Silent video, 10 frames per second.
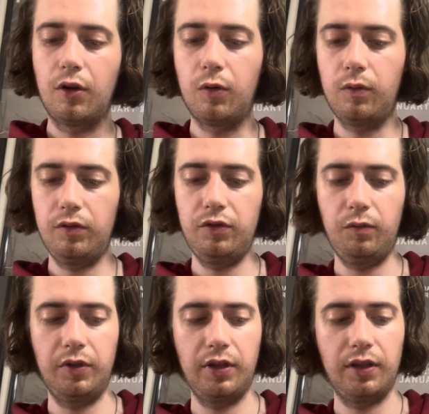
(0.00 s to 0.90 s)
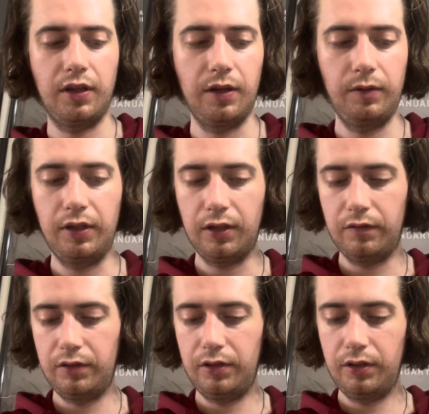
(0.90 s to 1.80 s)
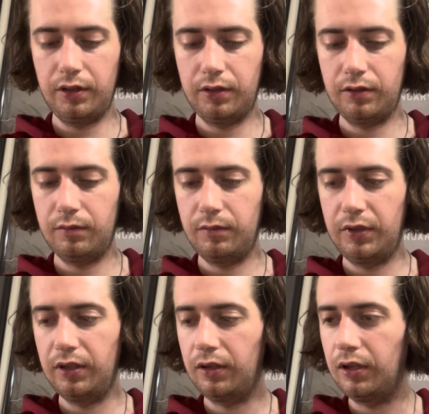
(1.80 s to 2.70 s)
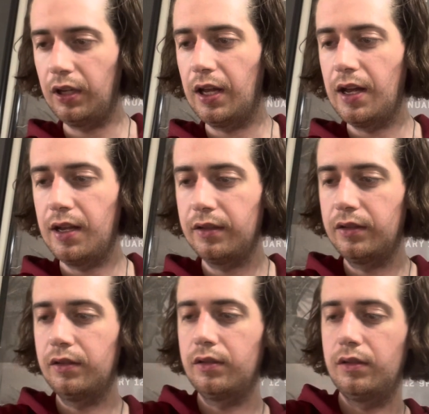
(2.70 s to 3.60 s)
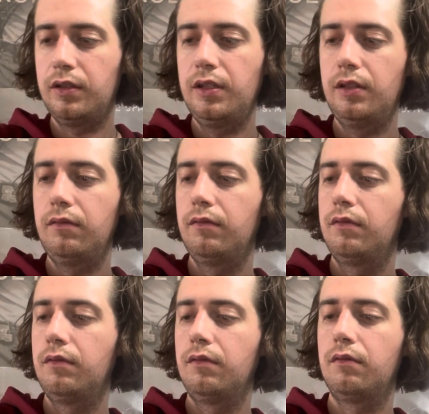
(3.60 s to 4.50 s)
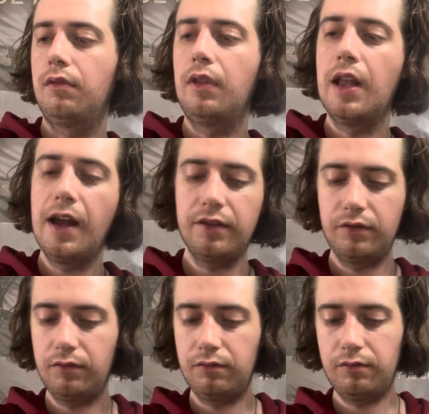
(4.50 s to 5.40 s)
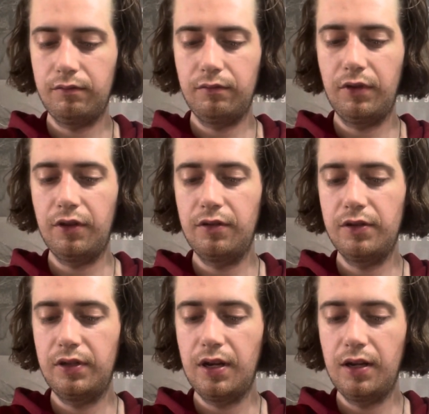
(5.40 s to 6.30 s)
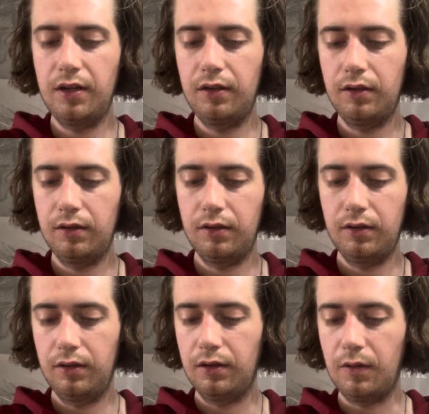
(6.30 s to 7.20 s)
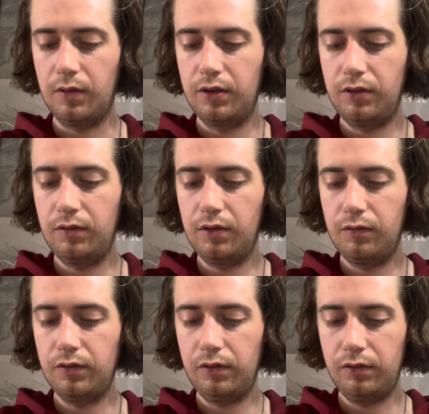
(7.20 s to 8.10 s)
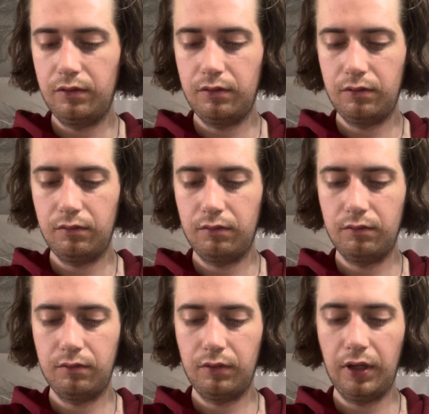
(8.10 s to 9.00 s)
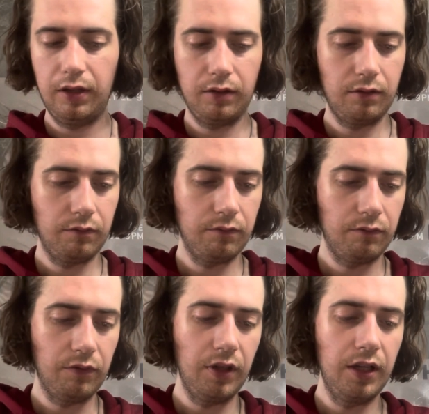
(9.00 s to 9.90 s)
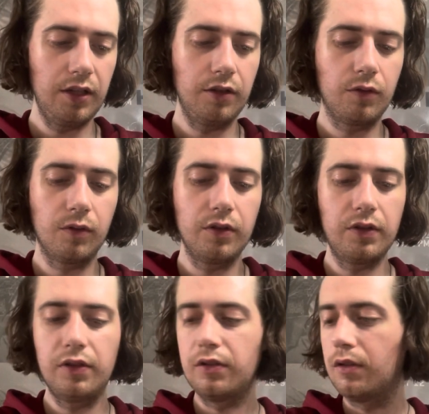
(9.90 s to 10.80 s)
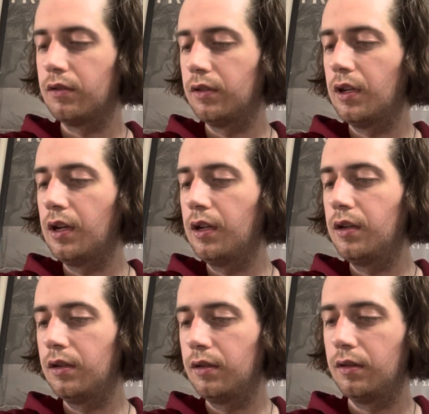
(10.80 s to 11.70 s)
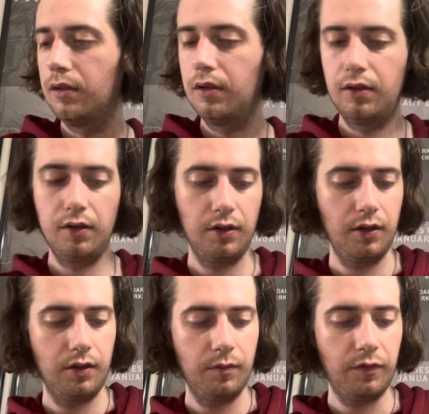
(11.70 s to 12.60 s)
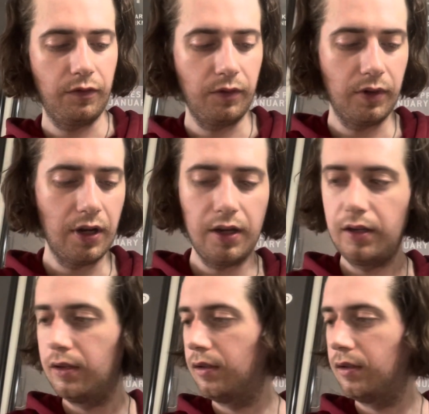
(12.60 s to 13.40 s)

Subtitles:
coursework that we covered in class last Thursday. I want to do those like related courses online before I,